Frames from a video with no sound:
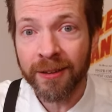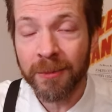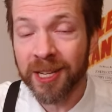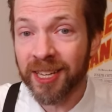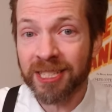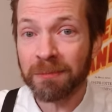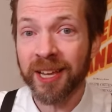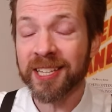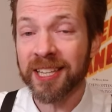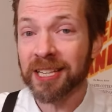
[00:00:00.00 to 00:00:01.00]
because it
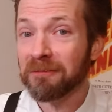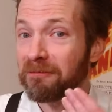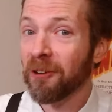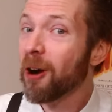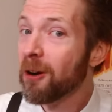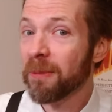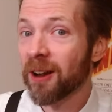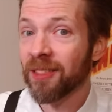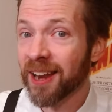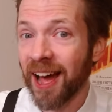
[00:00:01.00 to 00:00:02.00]
explains things far
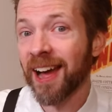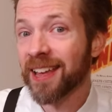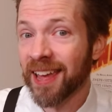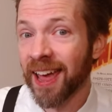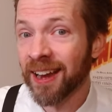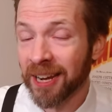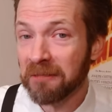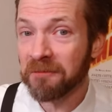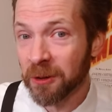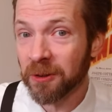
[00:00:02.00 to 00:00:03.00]
better than I can in a
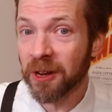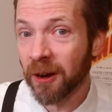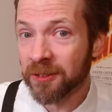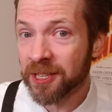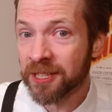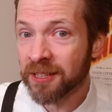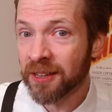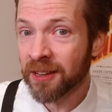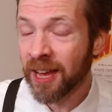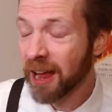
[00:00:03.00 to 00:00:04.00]
few notes.
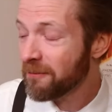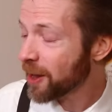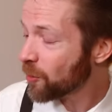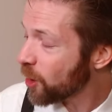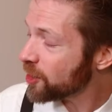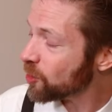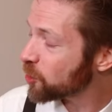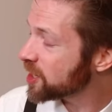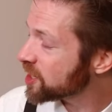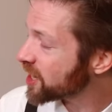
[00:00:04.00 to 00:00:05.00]
In fact, one of the
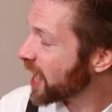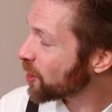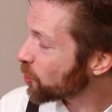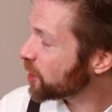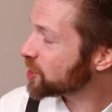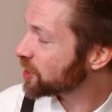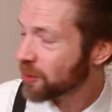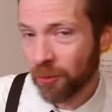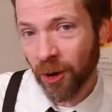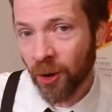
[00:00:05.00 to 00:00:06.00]
reasons I originally
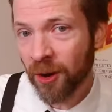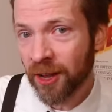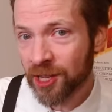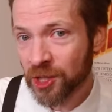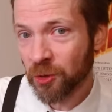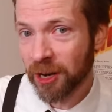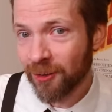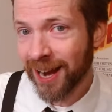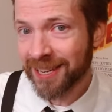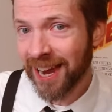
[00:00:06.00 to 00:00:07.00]
wrote
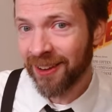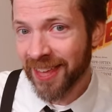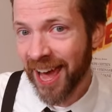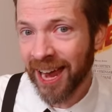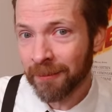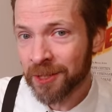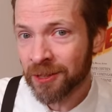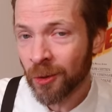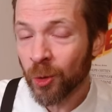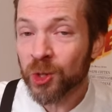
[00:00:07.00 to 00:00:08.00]
Screenwriting Down to the Atoms
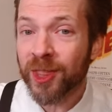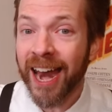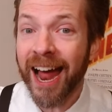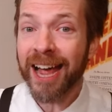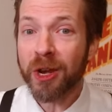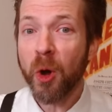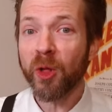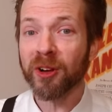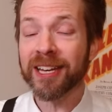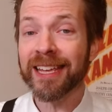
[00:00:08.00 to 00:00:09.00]
was so that I no
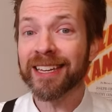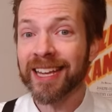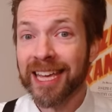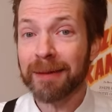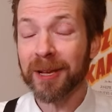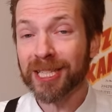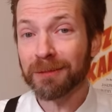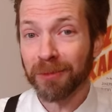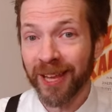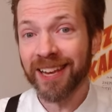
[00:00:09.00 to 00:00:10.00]
longer needed to keep
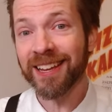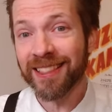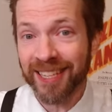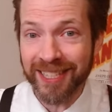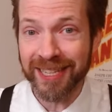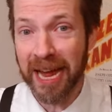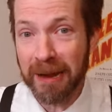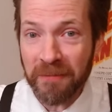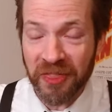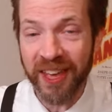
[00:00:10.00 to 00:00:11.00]
explaining the
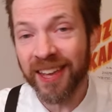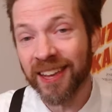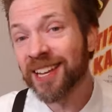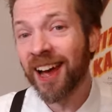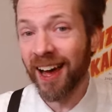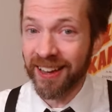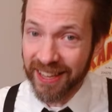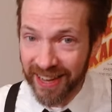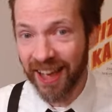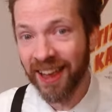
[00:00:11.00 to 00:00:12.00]
same things
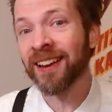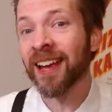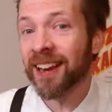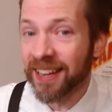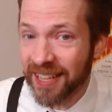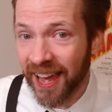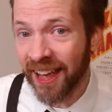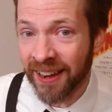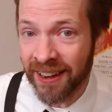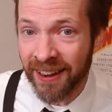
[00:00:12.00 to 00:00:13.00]
again and
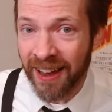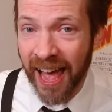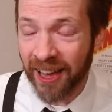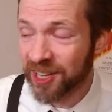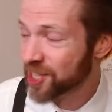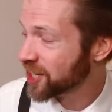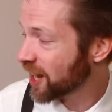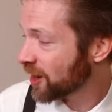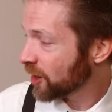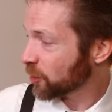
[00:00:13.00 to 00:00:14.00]
again. I could just
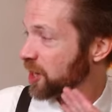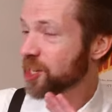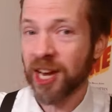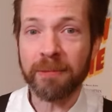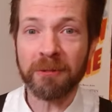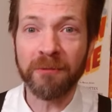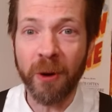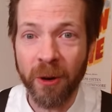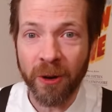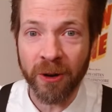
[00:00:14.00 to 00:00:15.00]
say, read chapter
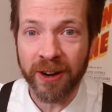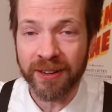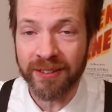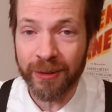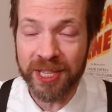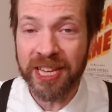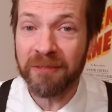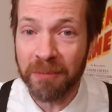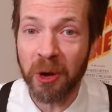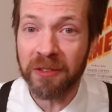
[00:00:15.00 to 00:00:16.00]
4, and it would
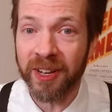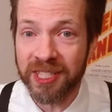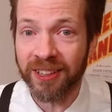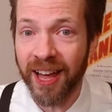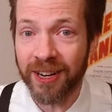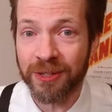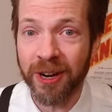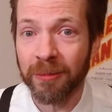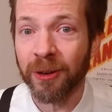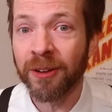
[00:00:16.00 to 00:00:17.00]
save both of us a lot of
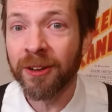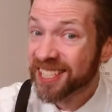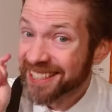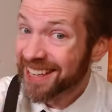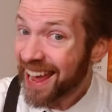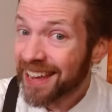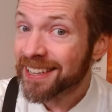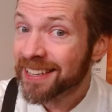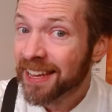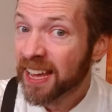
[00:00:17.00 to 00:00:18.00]
trouble.
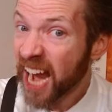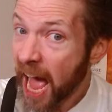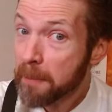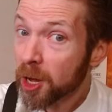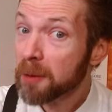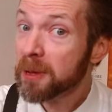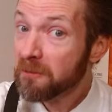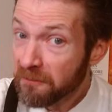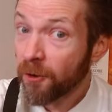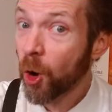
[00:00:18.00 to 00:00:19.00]
Second, and I'm gonna be
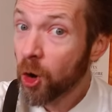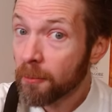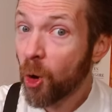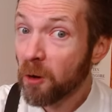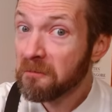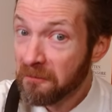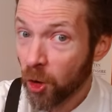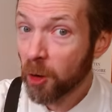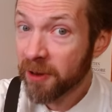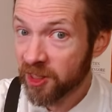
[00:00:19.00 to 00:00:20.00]
far more
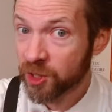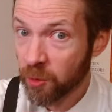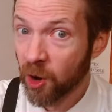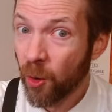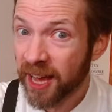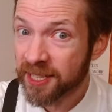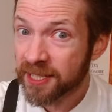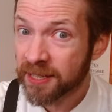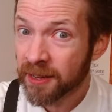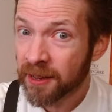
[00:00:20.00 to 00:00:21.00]
firm in this
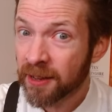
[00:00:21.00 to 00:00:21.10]
request,